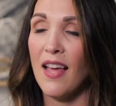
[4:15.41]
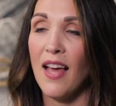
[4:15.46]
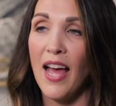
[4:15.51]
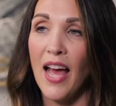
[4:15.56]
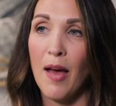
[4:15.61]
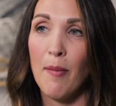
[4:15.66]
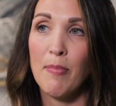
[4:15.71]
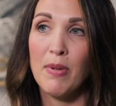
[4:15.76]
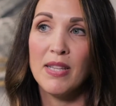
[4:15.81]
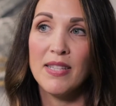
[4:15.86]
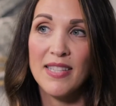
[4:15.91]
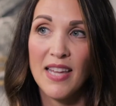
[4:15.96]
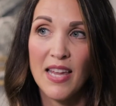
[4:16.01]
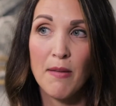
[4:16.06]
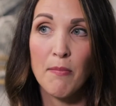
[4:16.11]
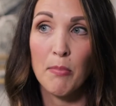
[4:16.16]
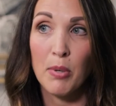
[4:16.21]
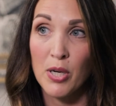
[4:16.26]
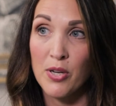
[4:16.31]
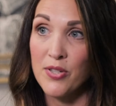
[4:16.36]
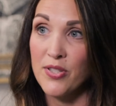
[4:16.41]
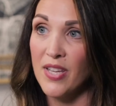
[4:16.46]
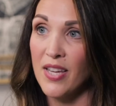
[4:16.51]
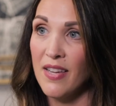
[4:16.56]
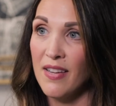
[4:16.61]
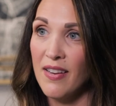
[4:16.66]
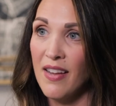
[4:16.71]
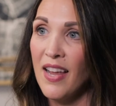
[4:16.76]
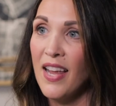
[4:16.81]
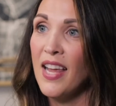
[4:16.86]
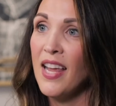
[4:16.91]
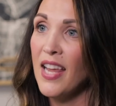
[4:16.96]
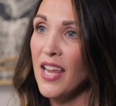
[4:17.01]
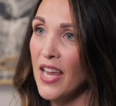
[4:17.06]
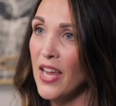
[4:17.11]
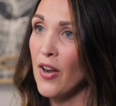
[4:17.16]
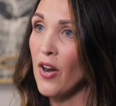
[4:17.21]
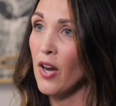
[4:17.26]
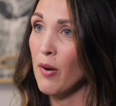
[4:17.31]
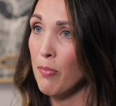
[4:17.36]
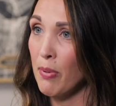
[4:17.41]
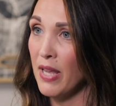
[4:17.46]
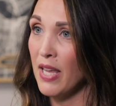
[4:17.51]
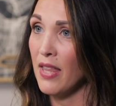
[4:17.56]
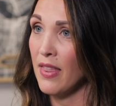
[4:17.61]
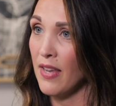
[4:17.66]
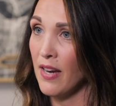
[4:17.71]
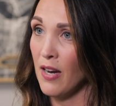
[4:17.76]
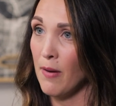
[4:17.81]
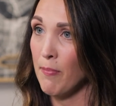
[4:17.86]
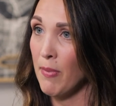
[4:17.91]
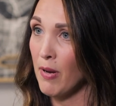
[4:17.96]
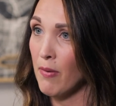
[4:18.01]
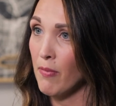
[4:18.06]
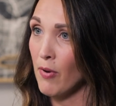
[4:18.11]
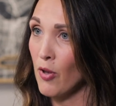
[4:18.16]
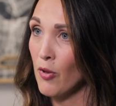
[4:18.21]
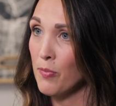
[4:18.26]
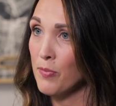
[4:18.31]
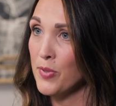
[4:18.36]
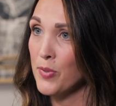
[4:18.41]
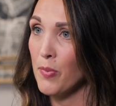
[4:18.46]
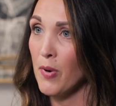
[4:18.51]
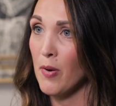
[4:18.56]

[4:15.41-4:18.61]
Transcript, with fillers: that happens in person in our play therapy rooms